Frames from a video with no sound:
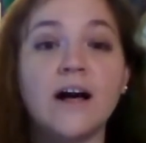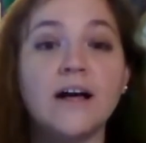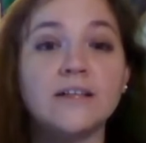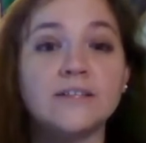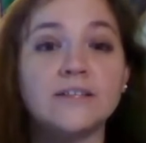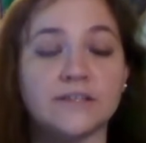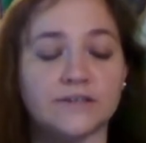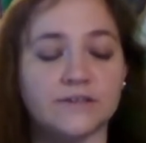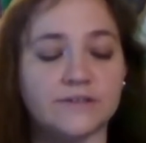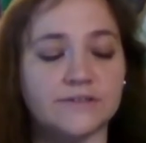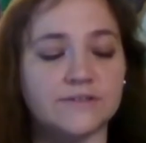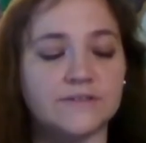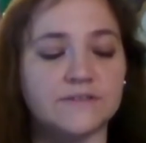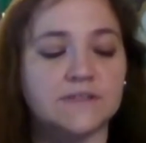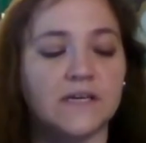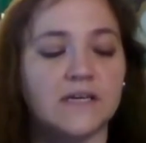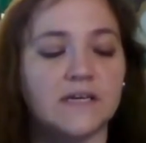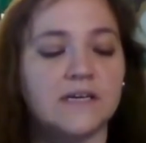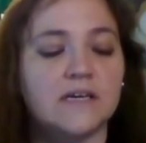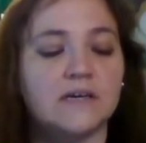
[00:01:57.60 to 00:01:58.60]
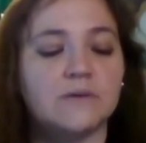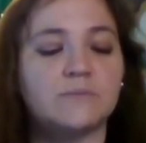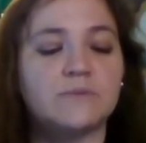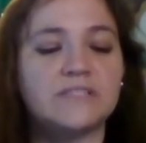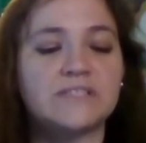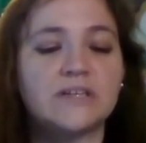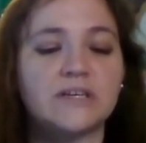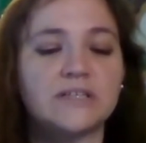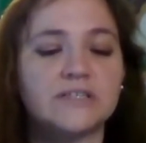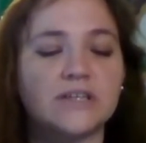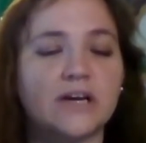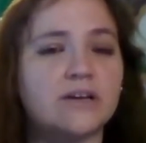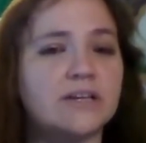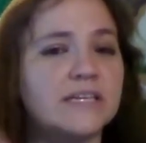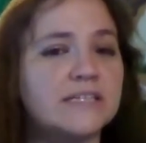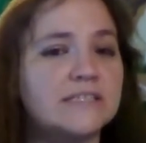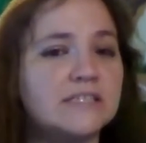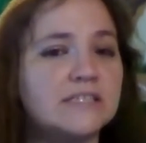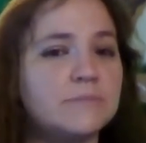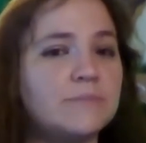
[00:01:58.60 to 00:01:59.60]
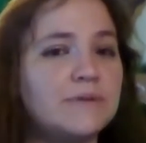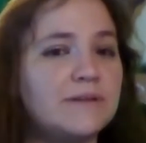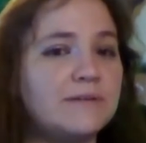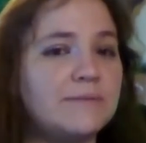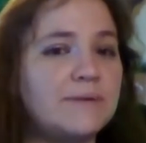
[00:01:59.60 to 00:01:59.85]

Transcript: Colors. We started talking a little bit